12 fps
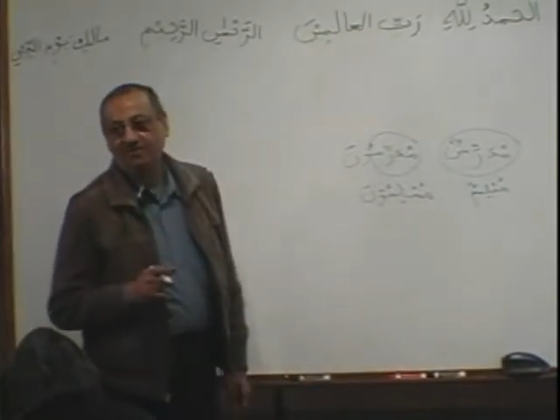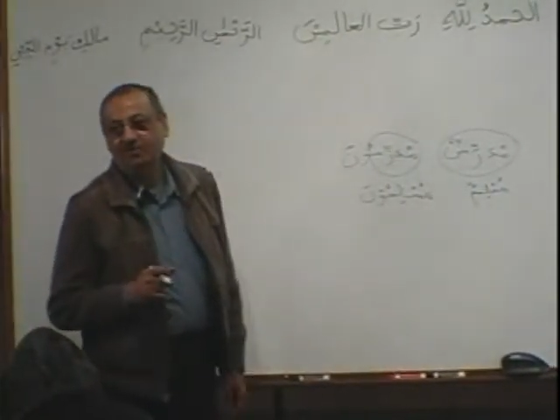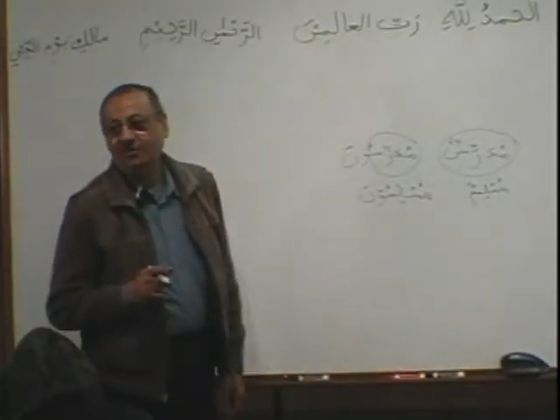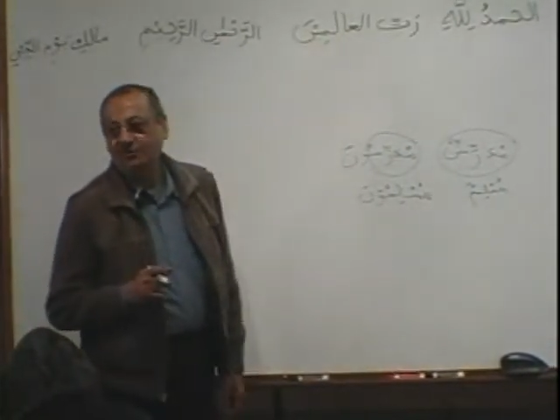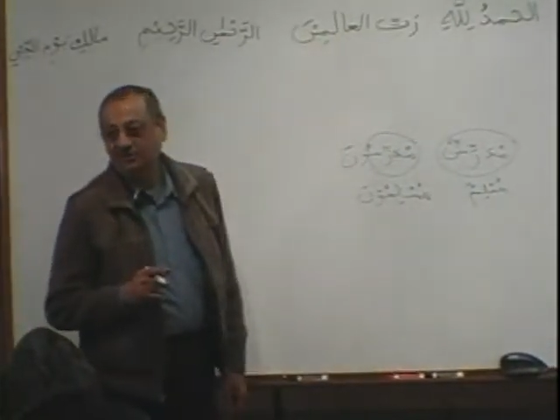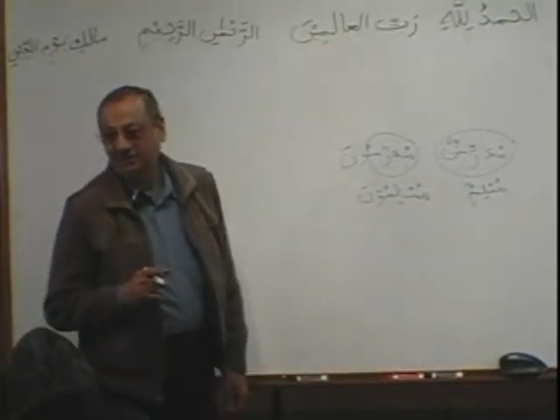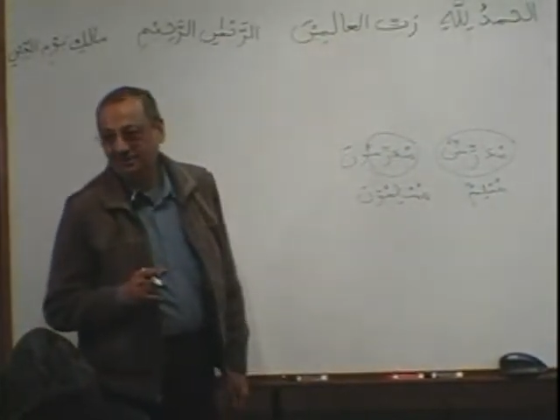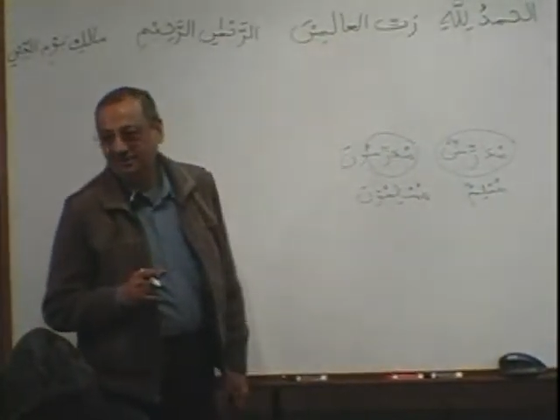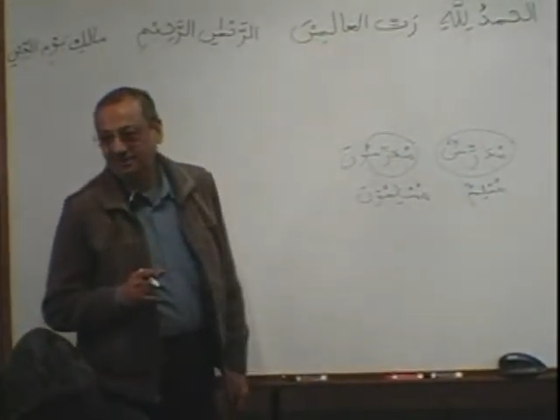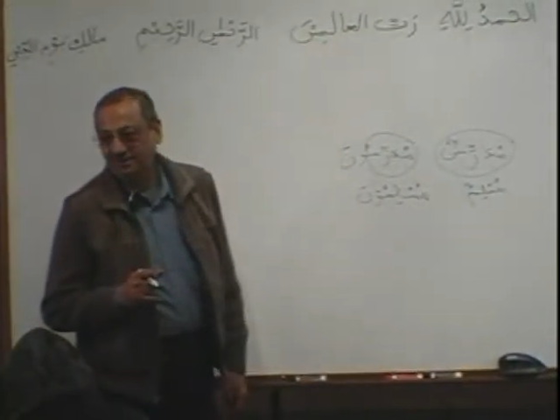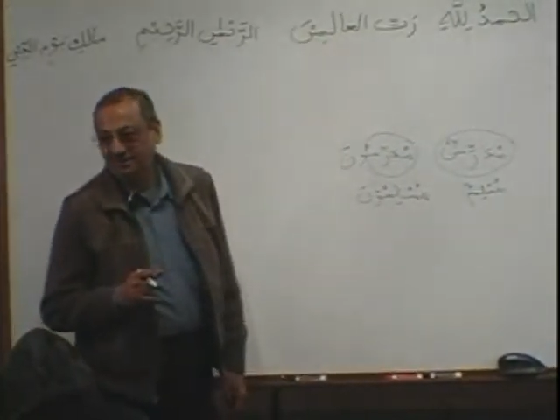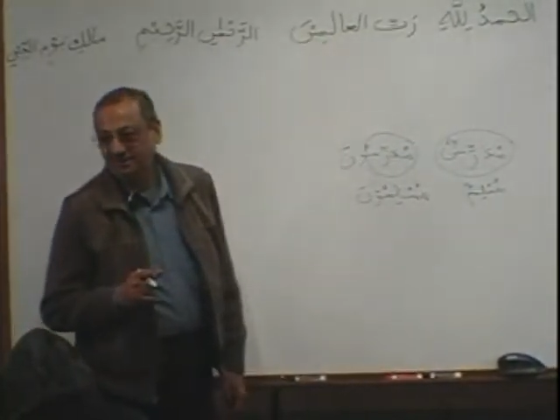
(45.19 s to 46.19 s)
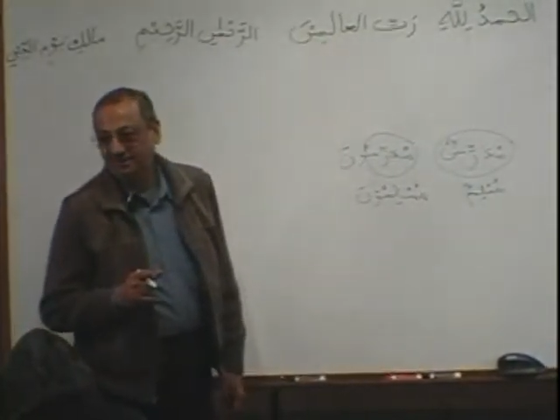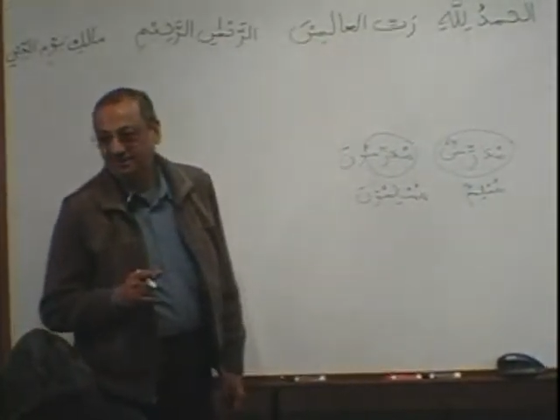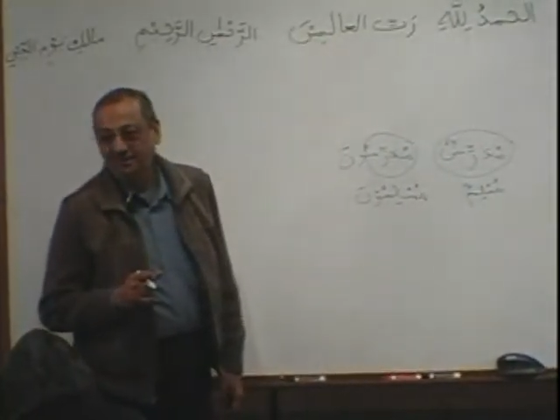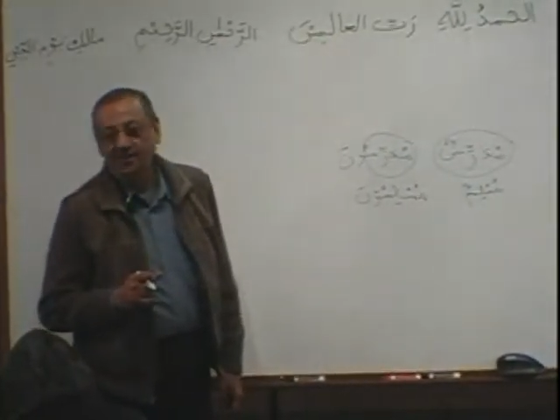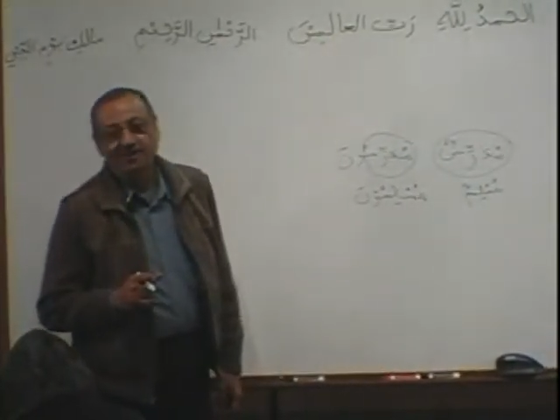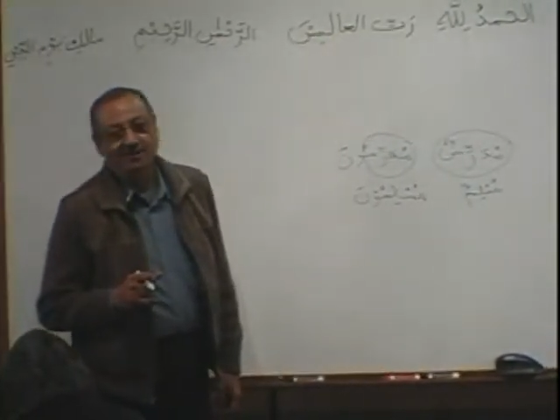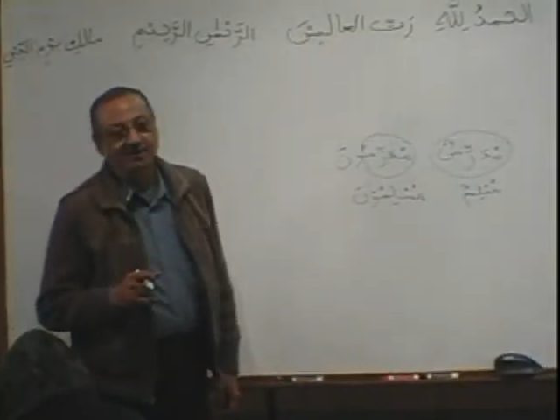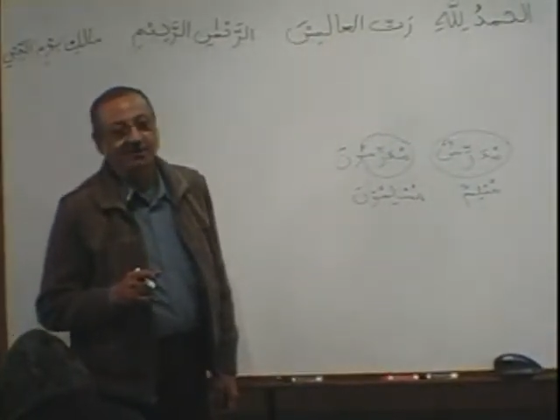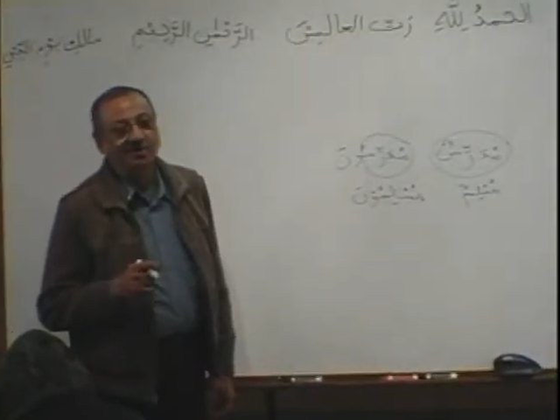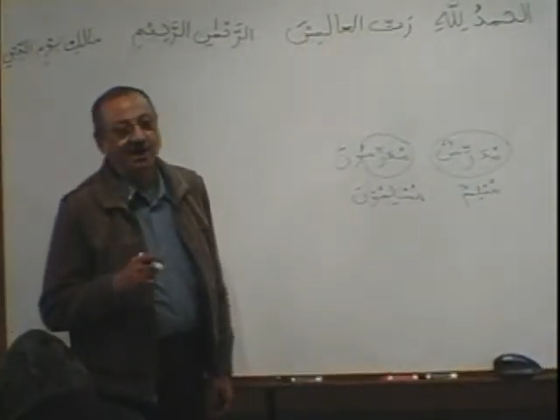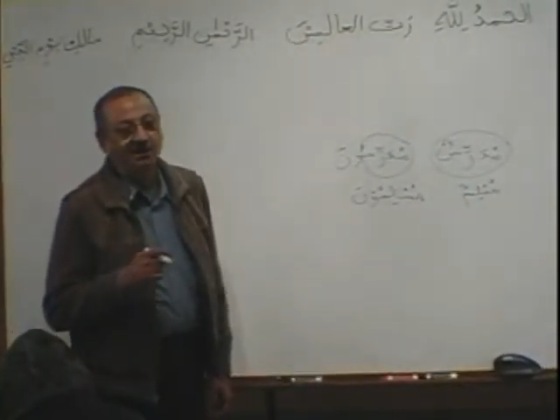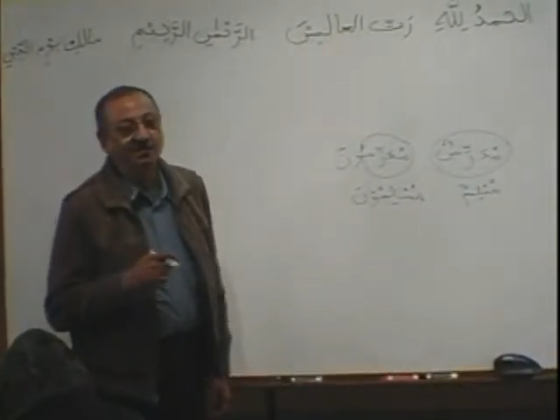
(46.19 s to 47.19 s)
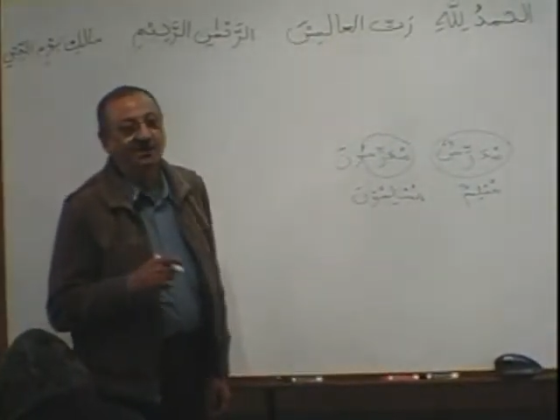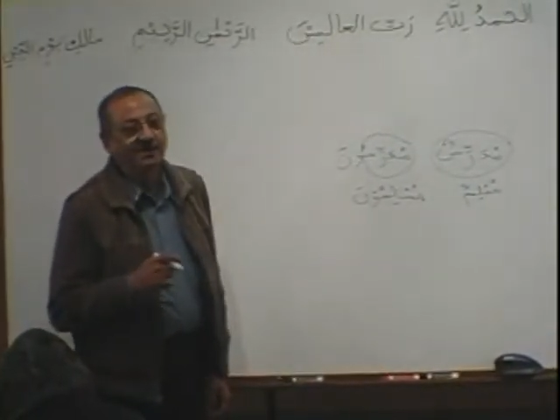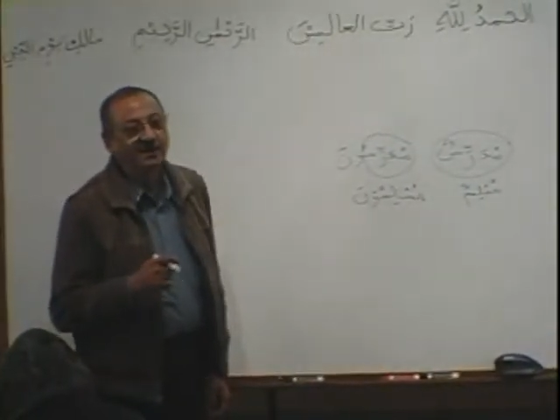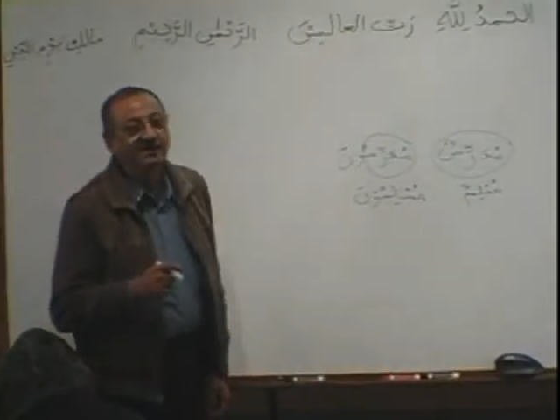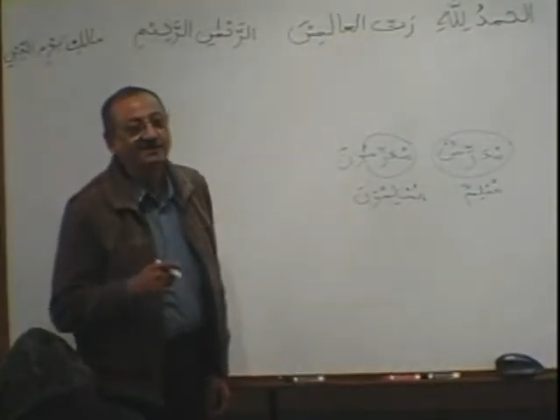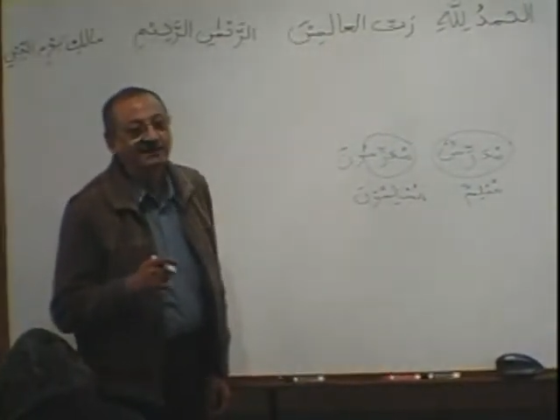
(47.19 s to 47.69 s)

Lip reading: What is it? Now, I am again